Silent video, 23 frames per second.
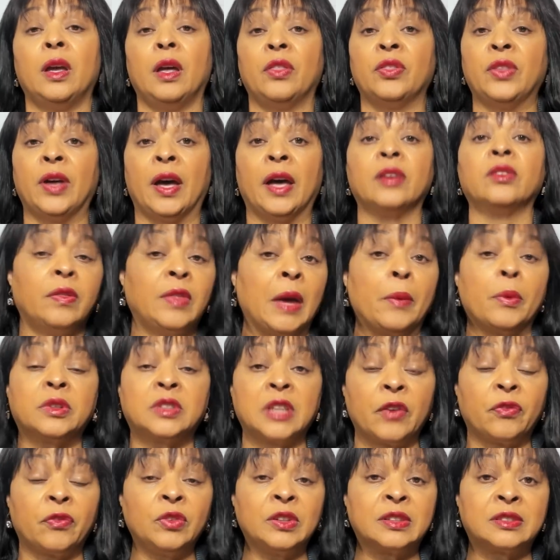that they would
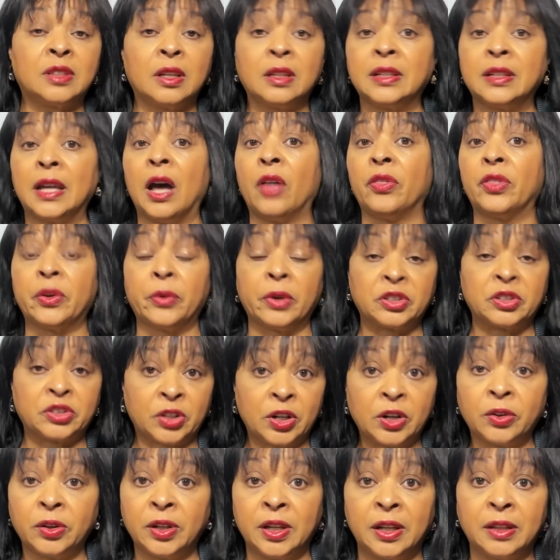definitely send down their
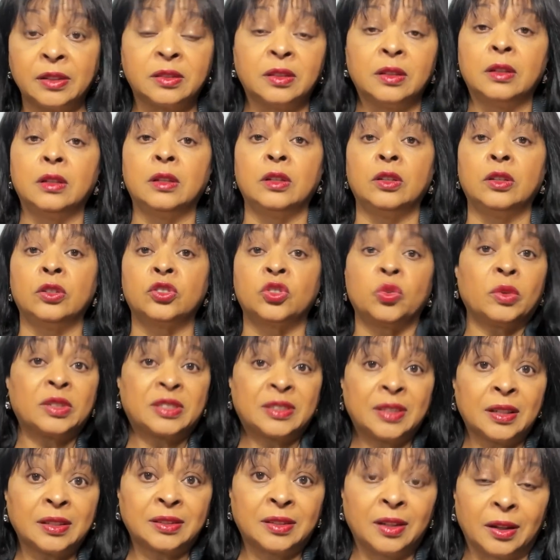attorneys to
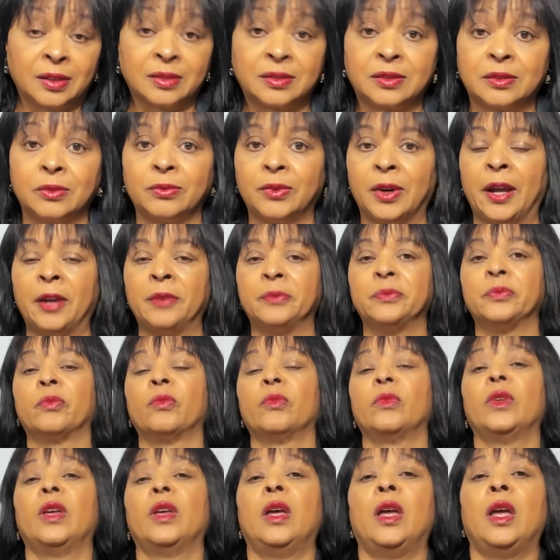assist us, right?
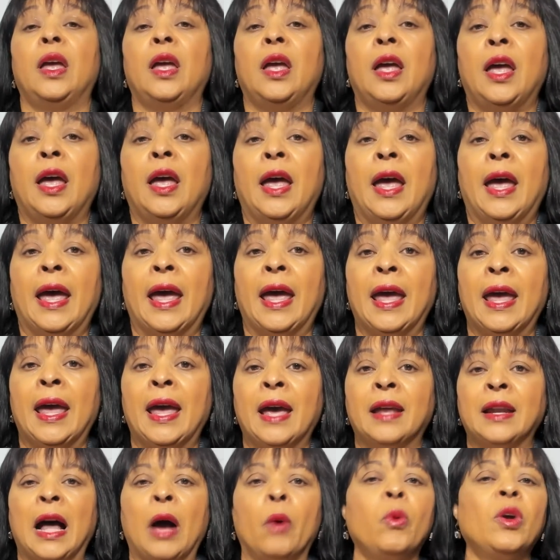
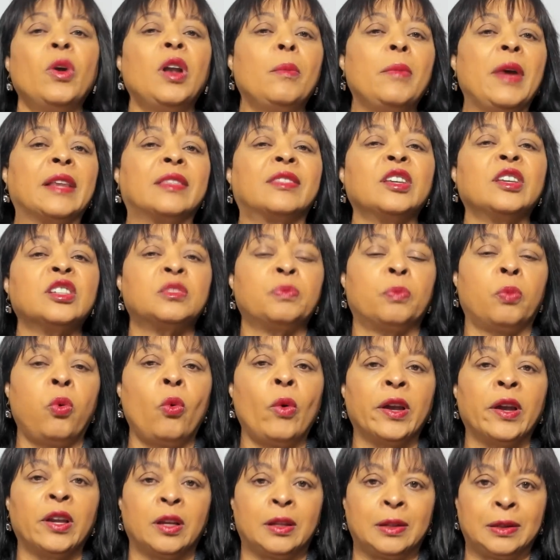And I want to make this
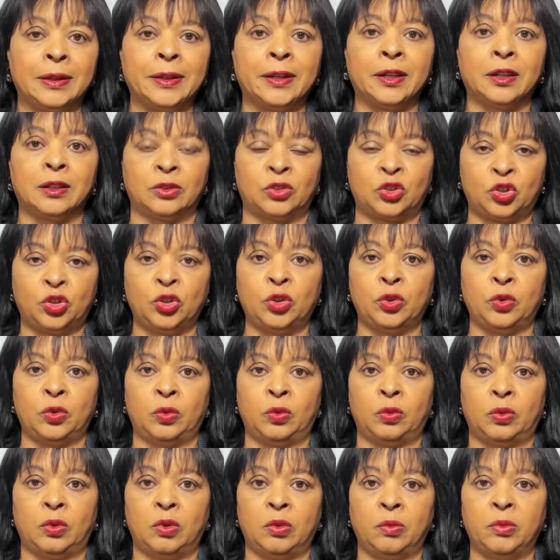point clear, too,
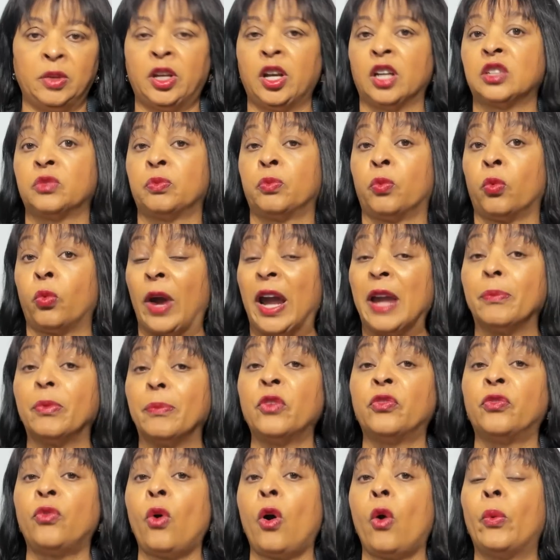because right
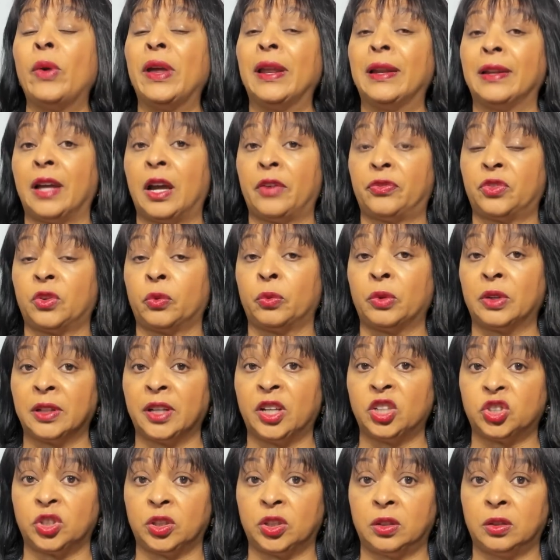before we left the
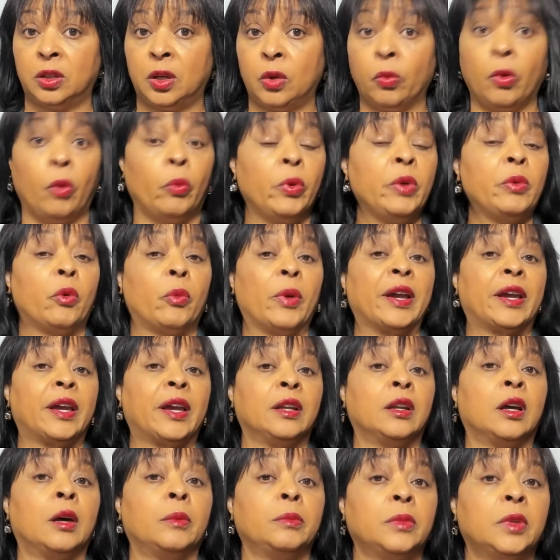religion, when we were waking
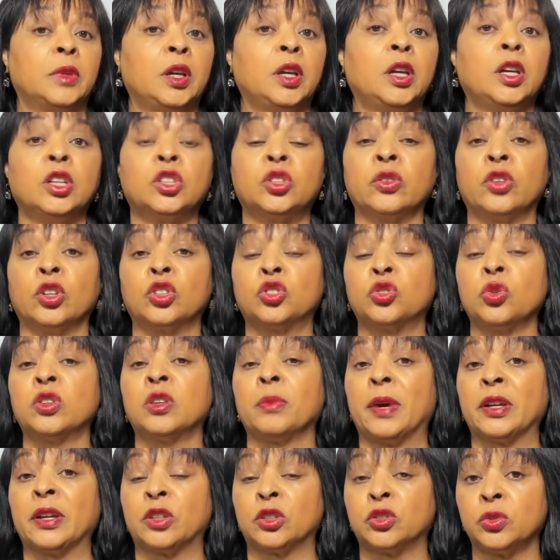up to the truth
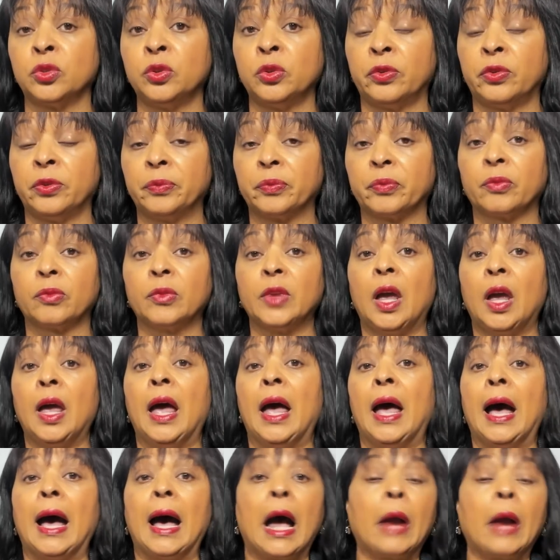about the truth,
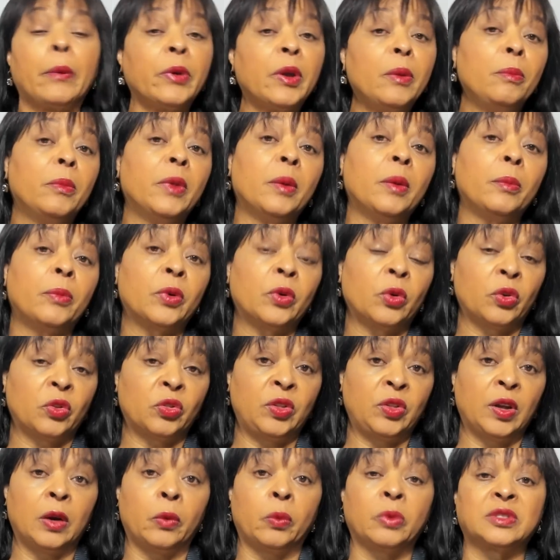I remember
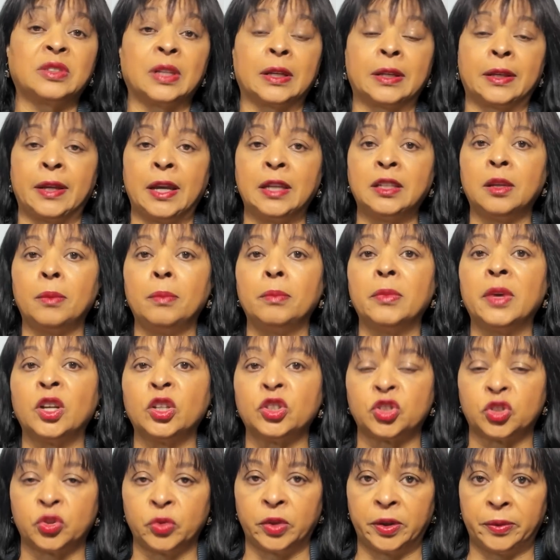there was a kingdom
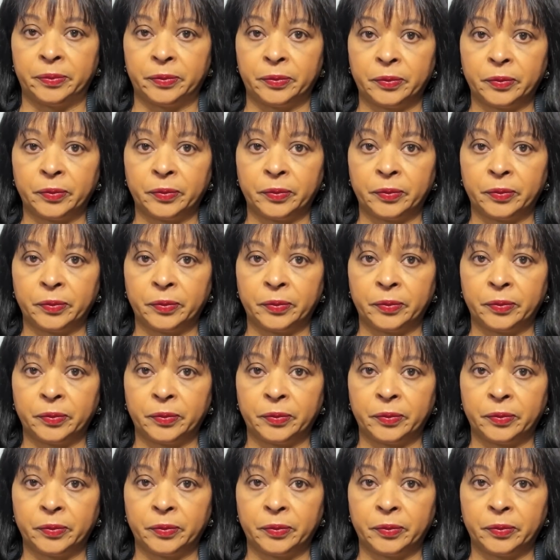ministry.